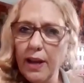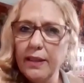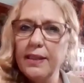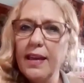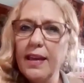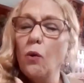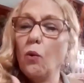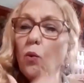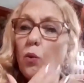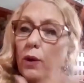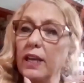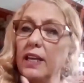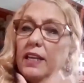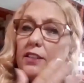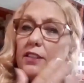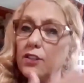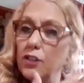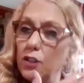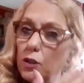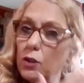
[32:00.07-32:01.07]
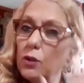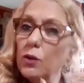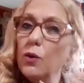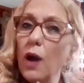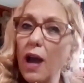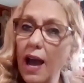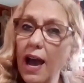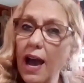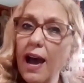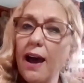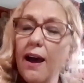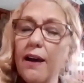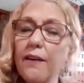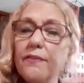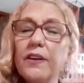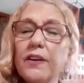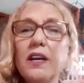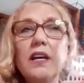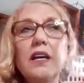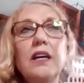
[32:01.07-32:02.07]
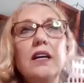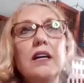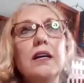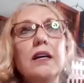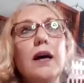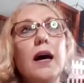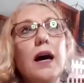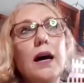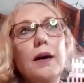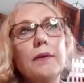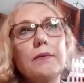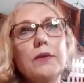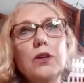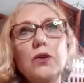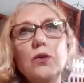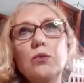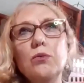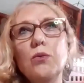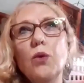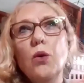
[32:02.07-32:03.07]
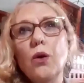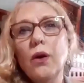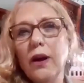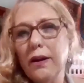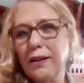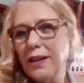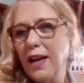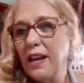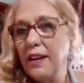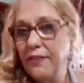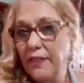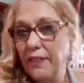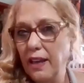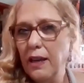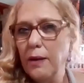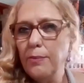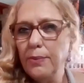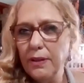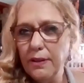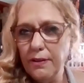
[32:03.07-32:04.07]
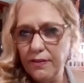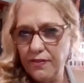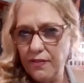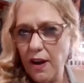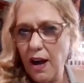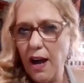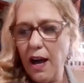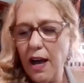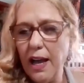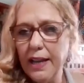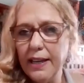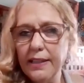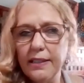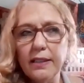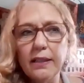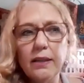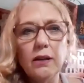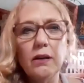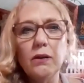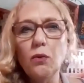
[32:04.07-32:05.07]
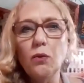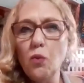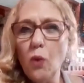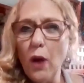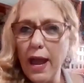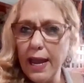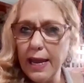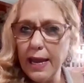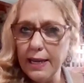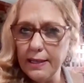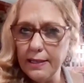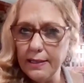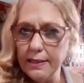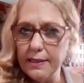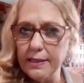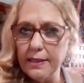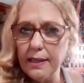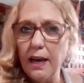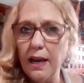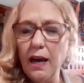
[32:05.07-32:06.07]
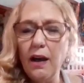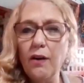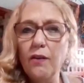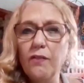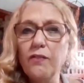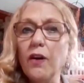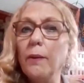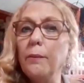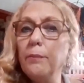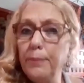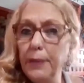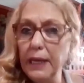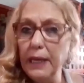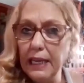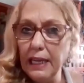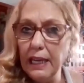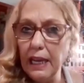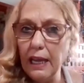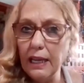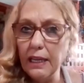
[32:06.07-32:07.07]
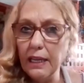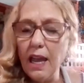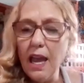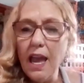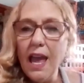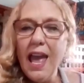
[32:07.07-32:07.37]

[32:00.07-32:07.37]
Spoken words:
that we do have, more kind of amplified ways of being.